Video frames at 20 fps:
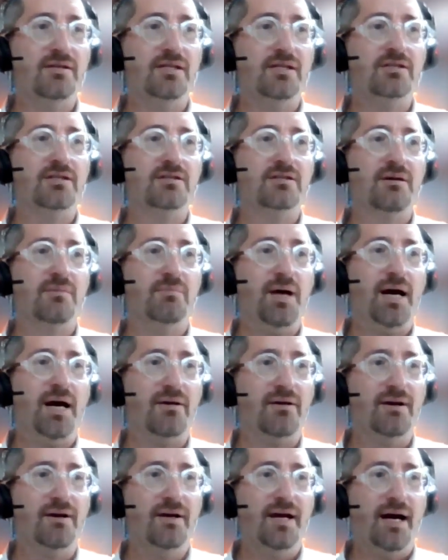teach us
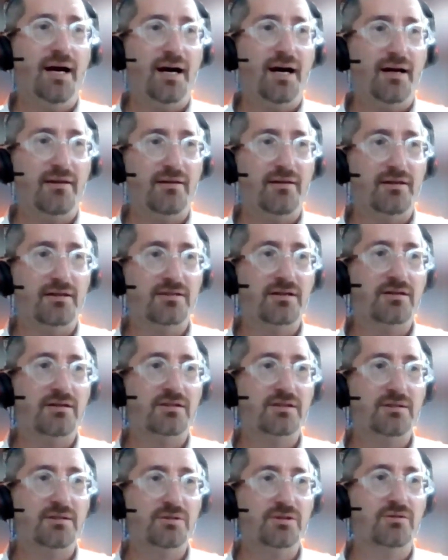about the
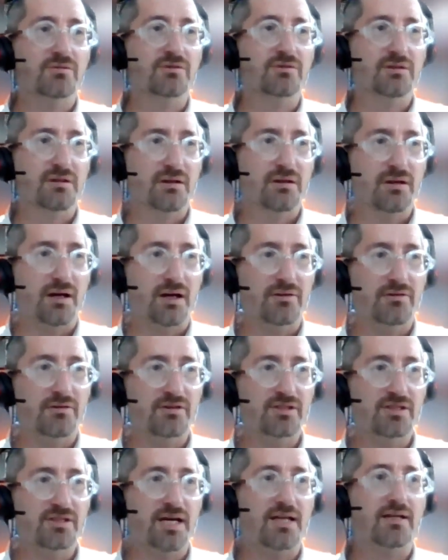Zera Shimshon's
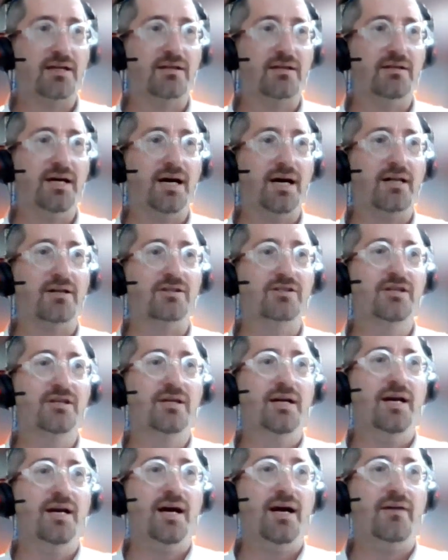understanding and knowledge,
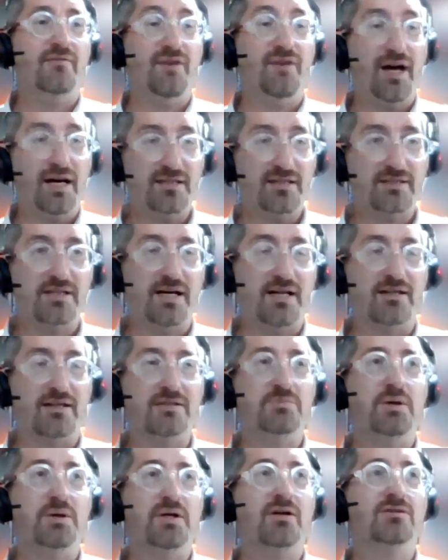vast
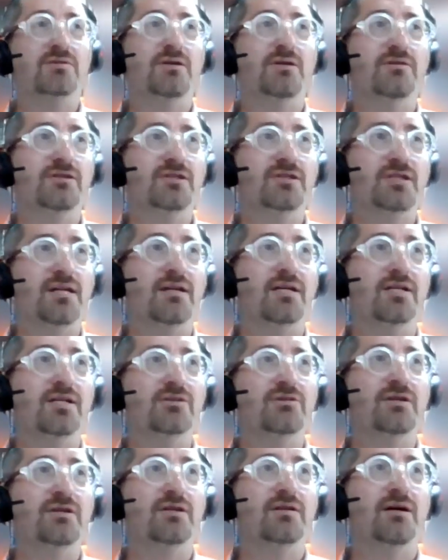knowledge, but also understanding the
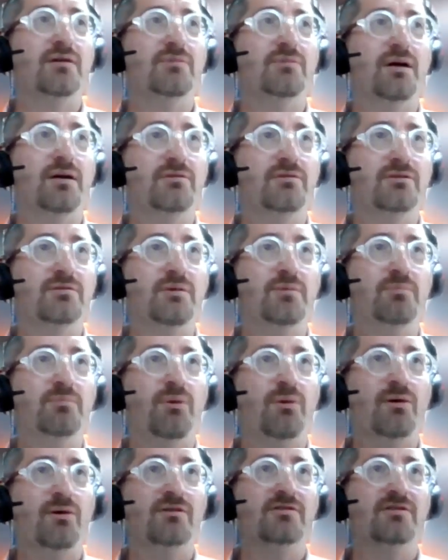intricate
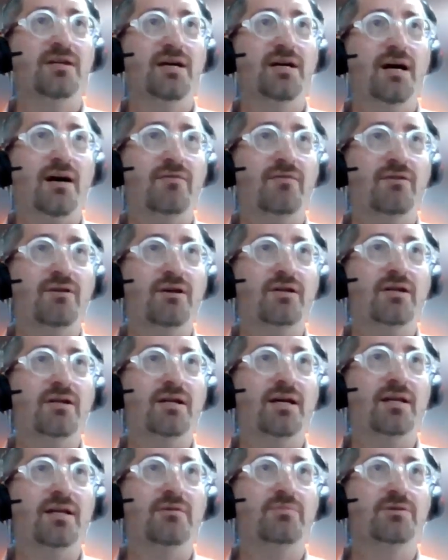importance of
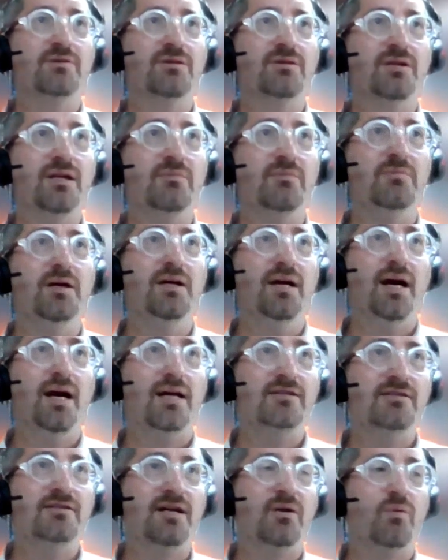looking at the psukim
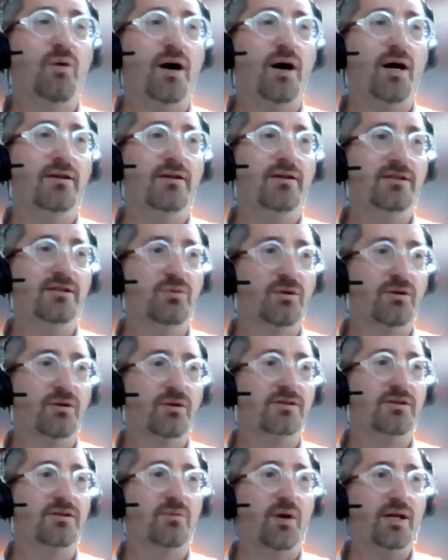and saying why these
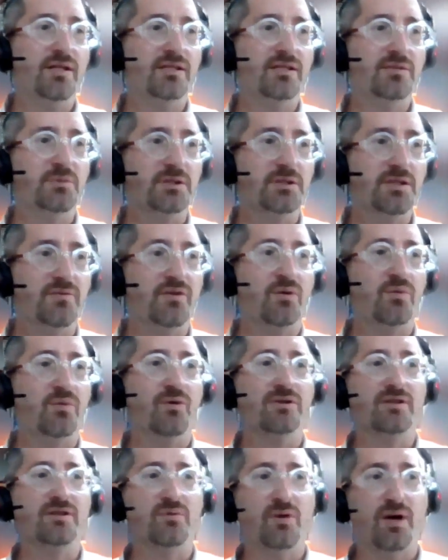words and why these
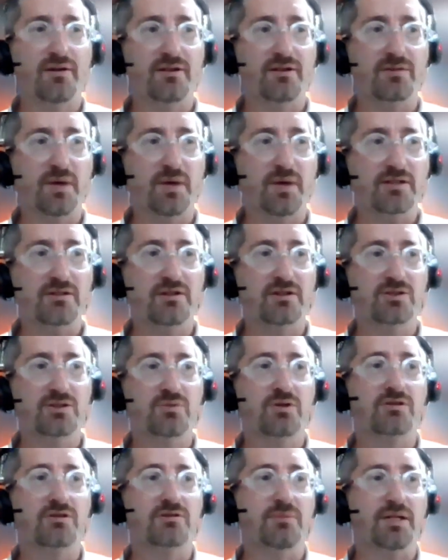specific words and why these
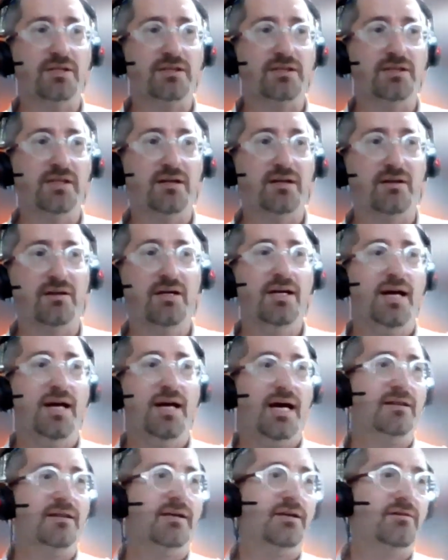words are mentioned here
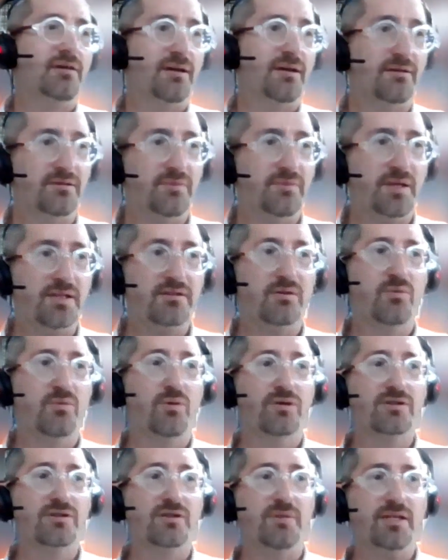and later on these
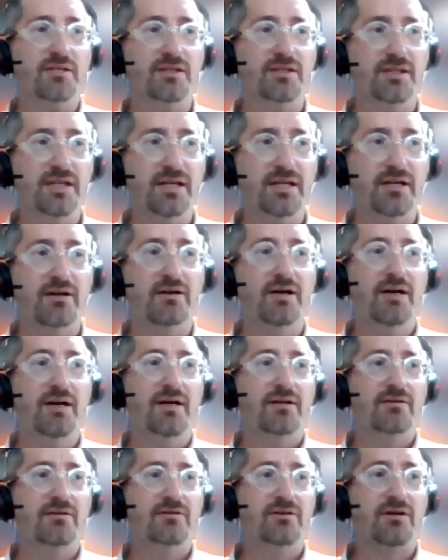words are mentioned here,
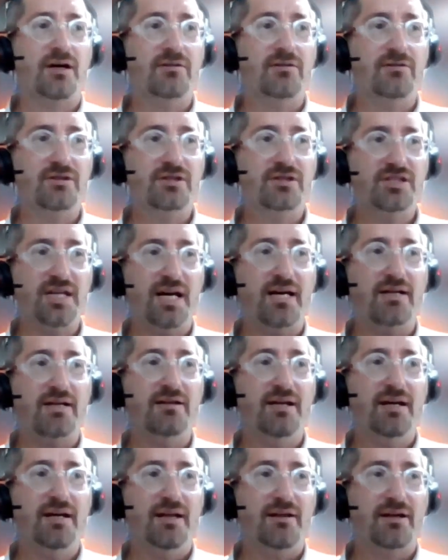to
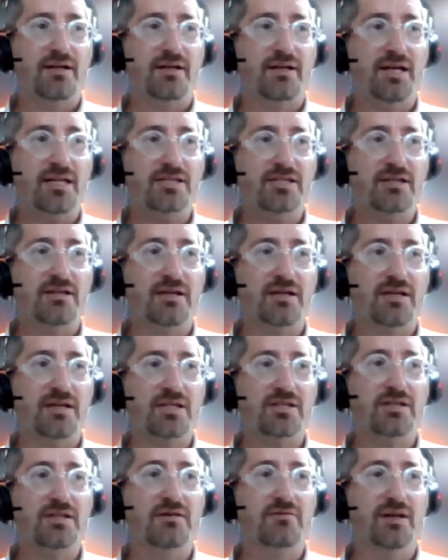understand the
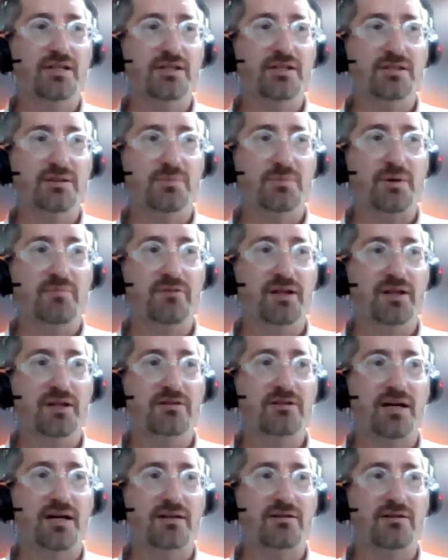connection, the relationship, and
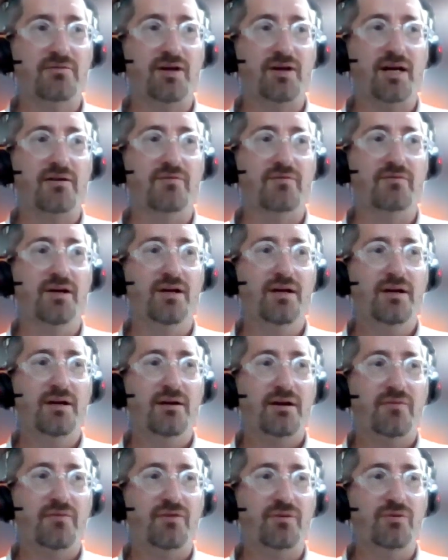really trying to kind of,
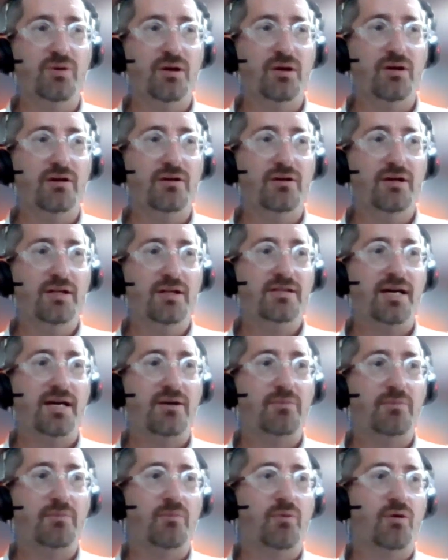if you will,
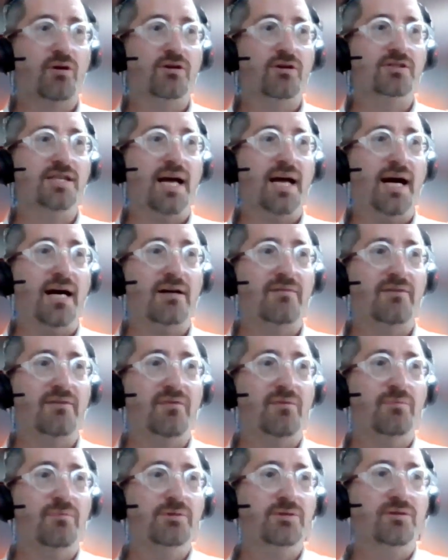take words out
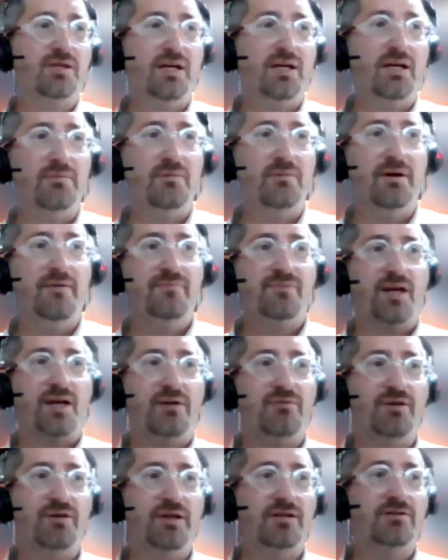of different psukim
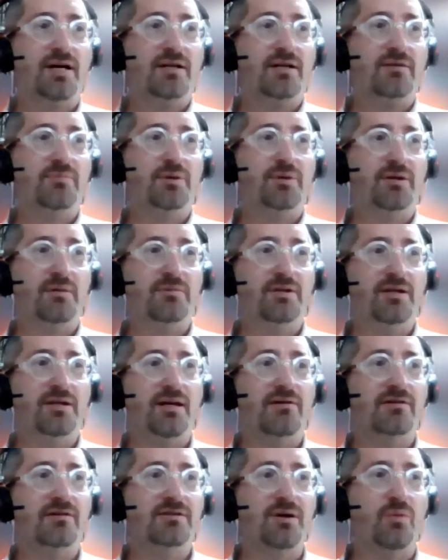and really try to put them
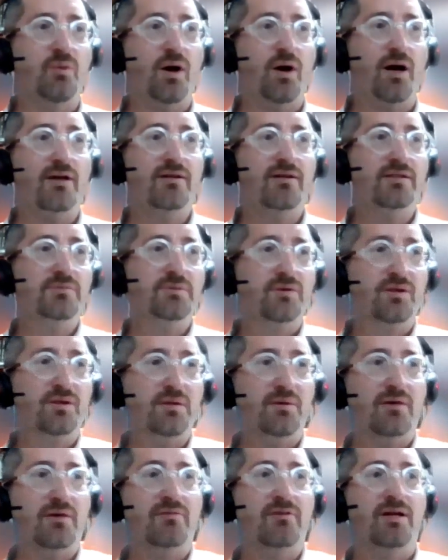together and say why these
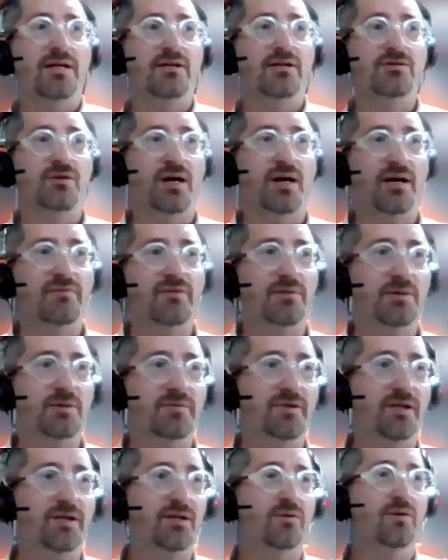psukim are related to
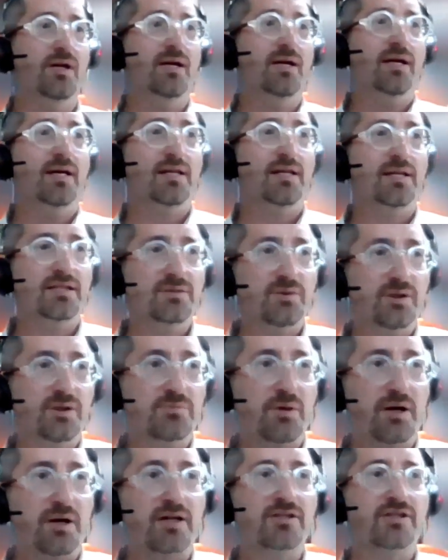Avram Avinu in this
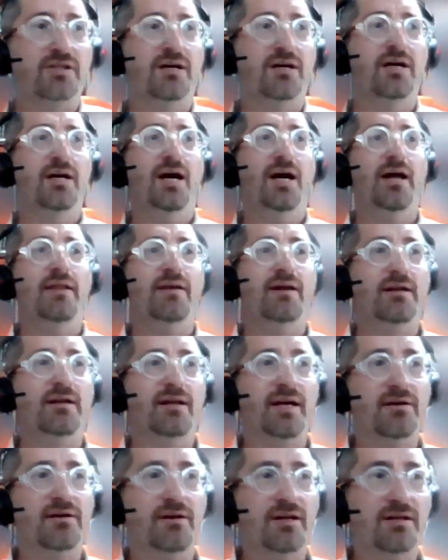week's Parsha, and then
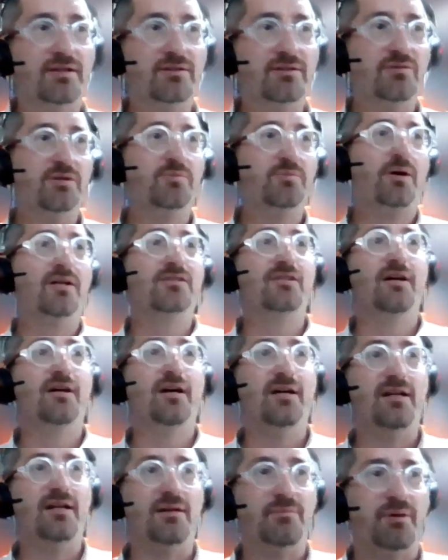later on this week's
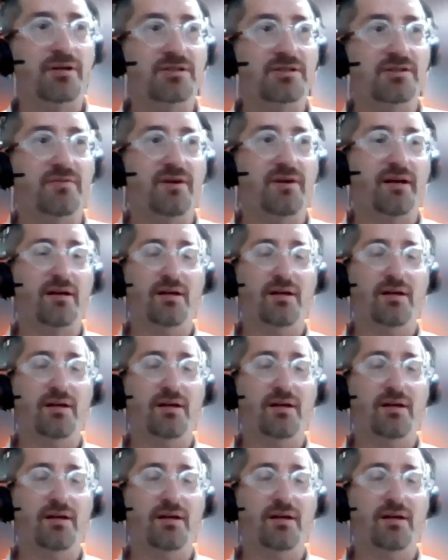Parsha, and then Parsha